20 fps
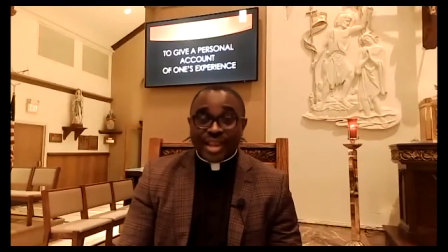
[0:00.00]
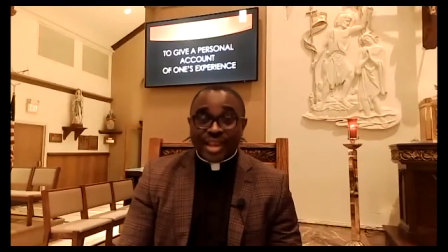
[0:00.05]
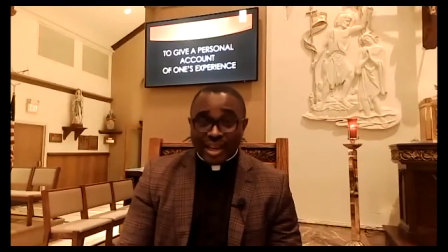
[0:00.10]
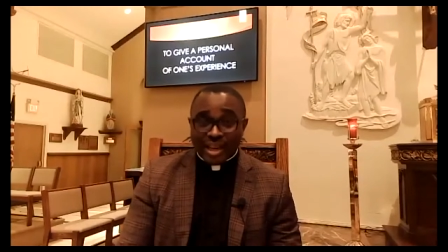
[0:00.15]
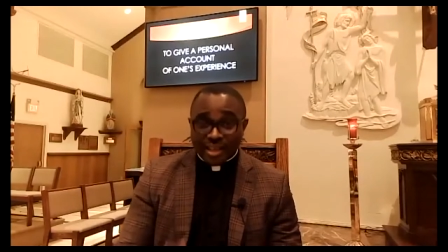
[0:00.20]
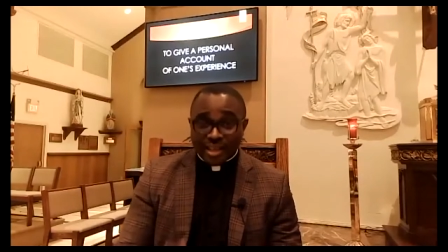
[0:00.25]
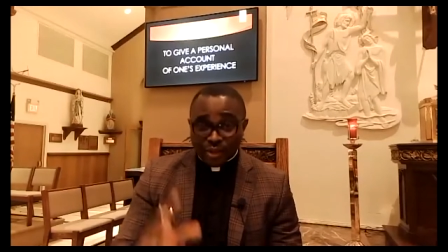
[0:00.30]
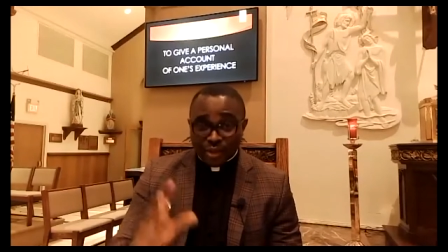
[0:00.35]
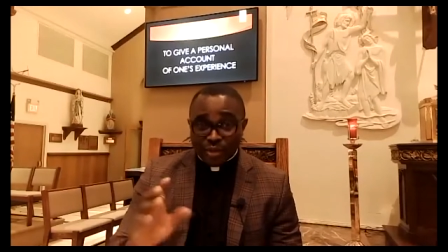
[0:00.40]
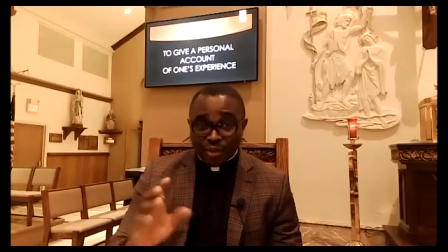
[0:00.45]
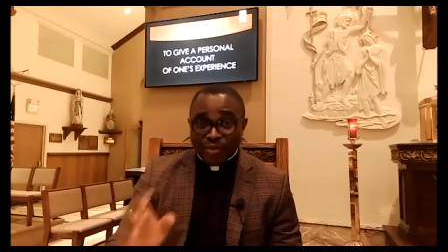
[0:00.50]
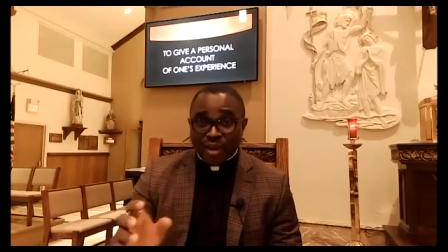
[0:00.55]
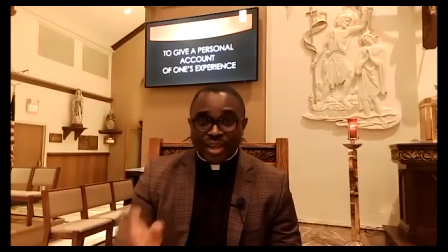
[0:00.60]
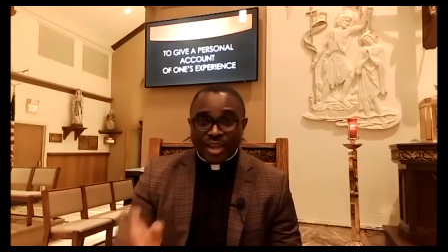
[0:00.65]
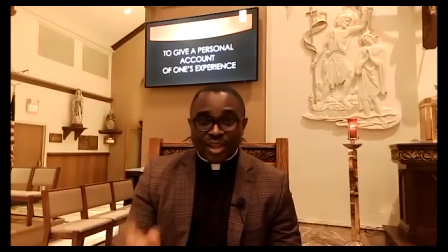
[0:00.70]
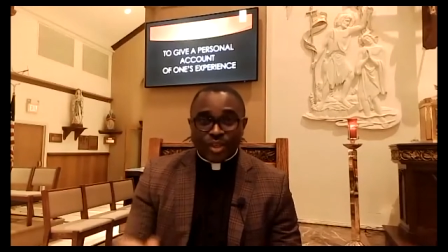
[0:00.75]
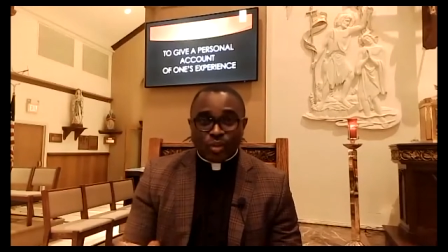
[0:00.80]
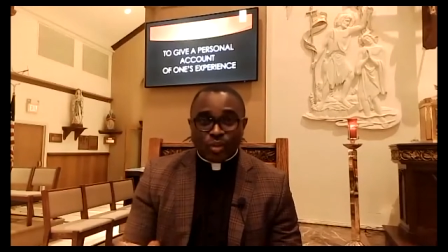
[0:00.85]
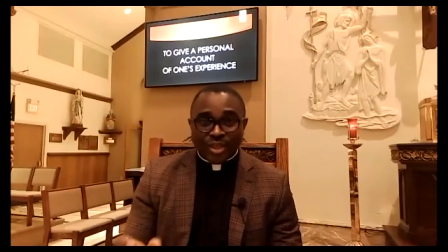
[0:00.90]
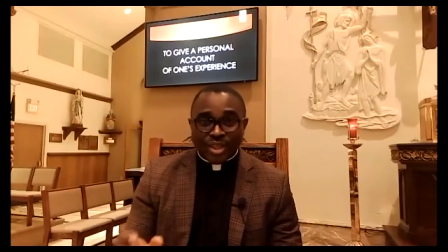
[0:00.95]
at least you
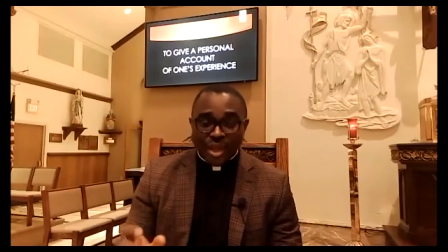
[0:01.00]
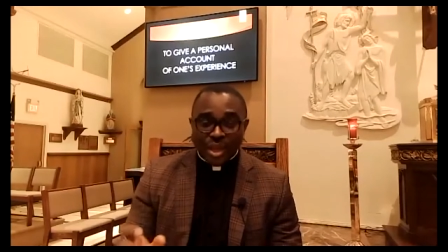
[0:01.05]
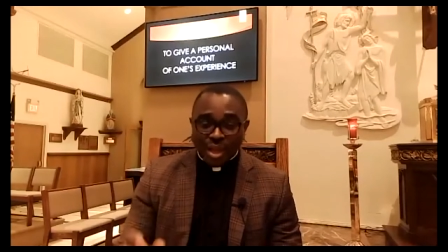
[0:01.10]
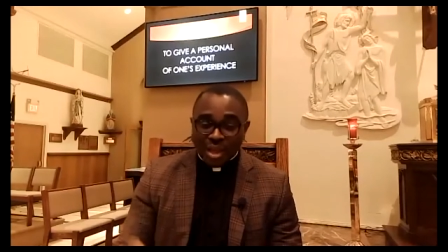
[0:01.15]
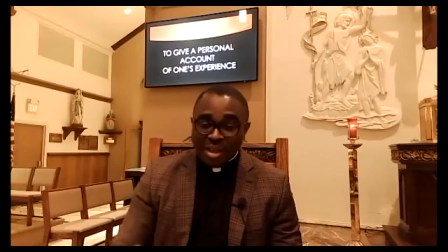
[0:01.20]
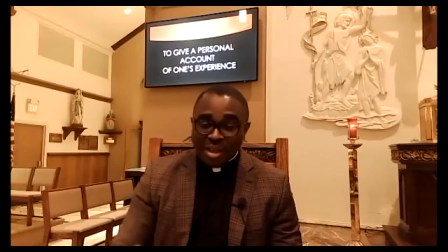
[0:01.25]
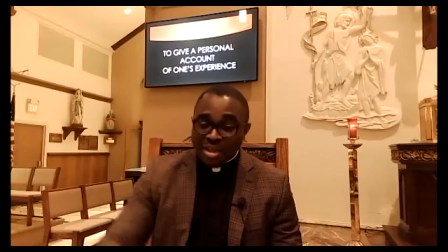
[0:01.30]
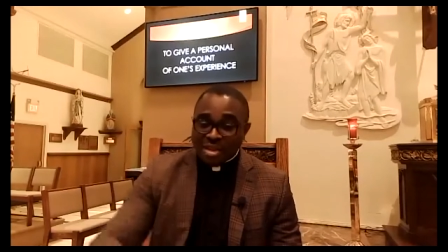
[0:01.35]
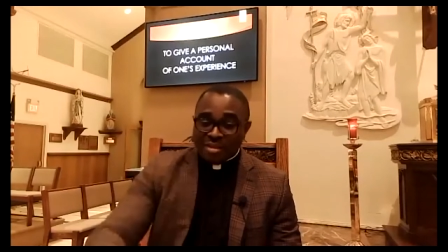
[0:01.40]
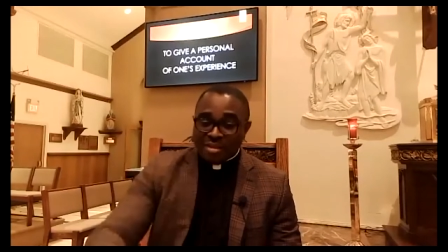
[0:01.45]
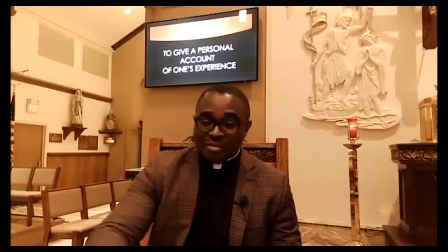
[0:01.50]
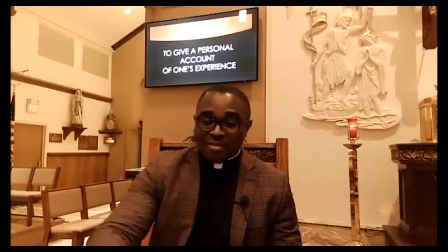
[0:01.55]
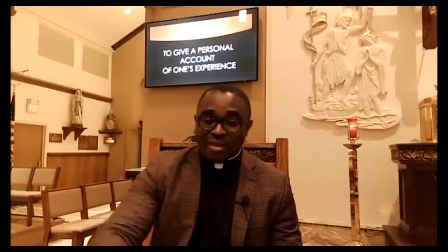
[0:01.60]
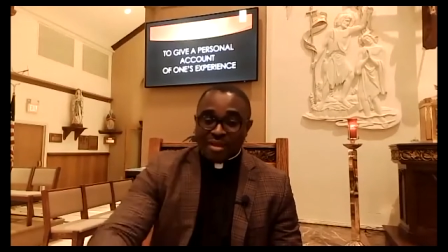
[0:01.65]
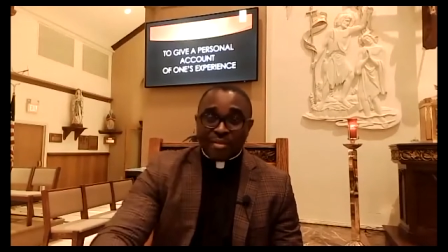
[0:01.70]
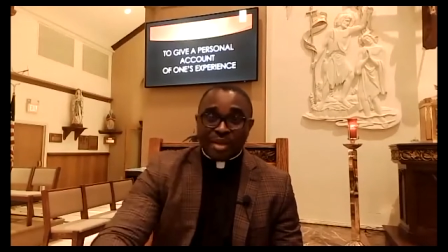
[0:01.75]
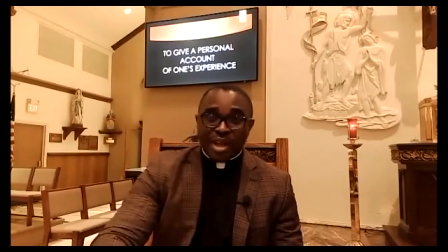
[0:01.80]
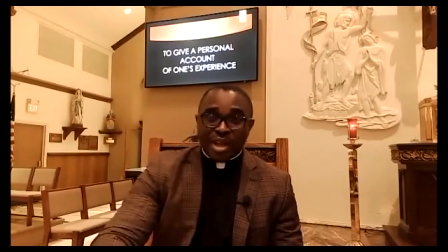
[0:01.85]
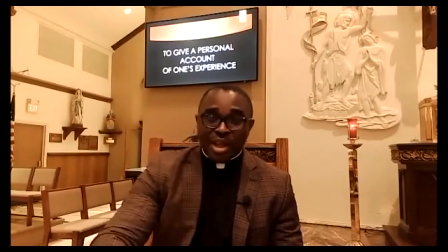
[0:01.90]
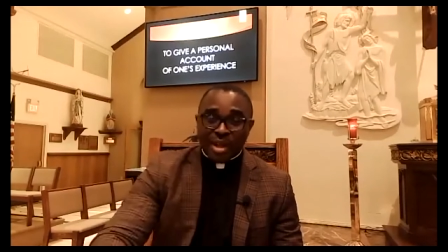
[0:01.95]
find it with the
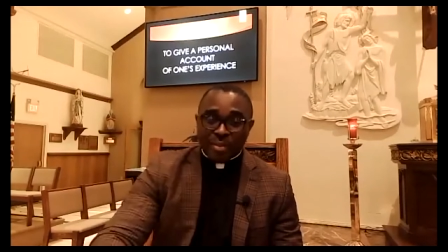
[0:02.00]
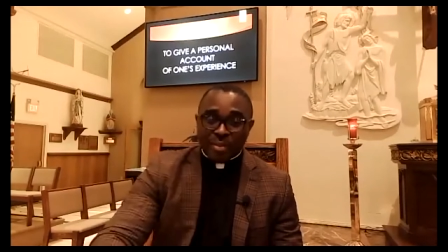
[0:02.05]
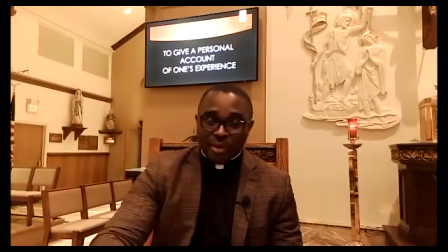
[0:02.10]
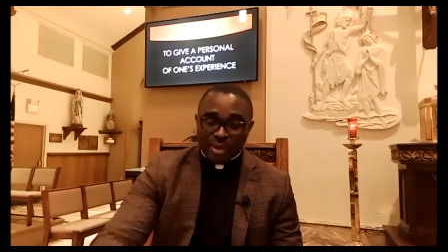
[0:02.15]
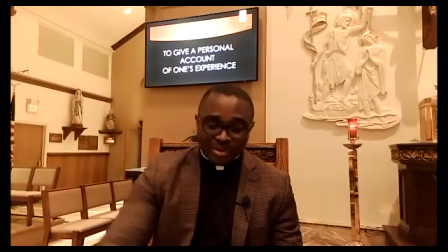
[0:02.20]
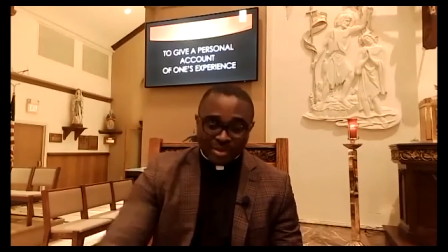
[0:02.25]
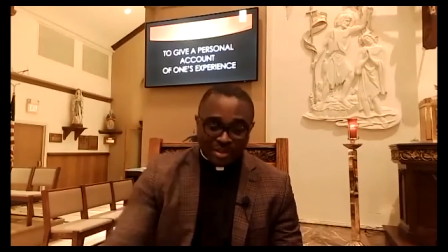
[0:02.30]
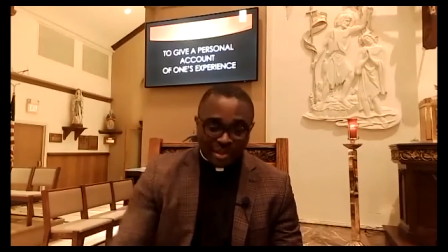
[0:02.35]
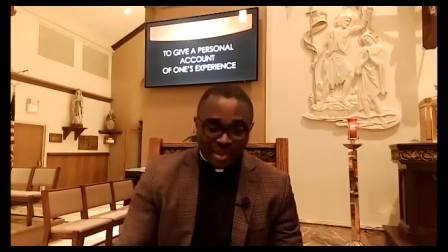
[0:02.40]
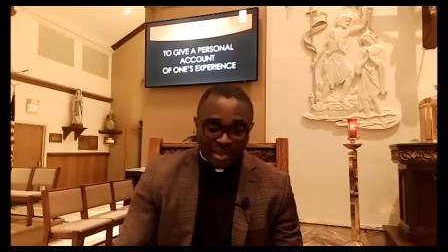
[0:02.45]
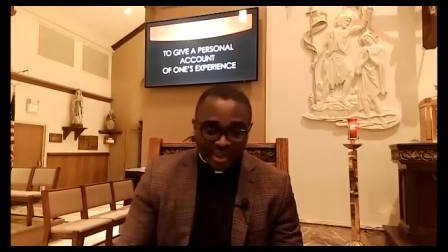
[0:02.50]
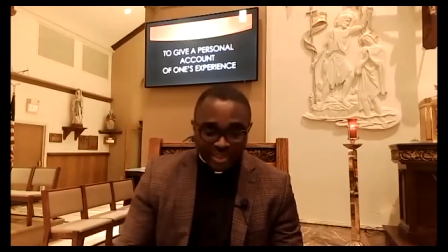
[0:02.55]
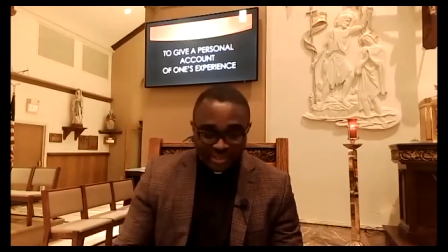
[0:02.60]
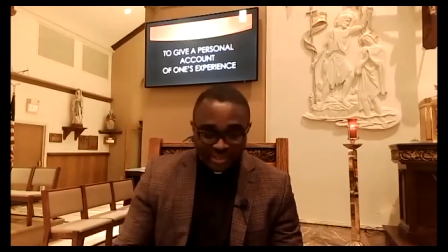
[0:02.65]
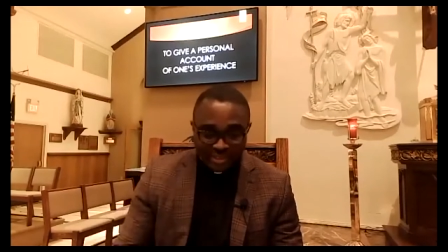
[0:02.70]
family apostolate.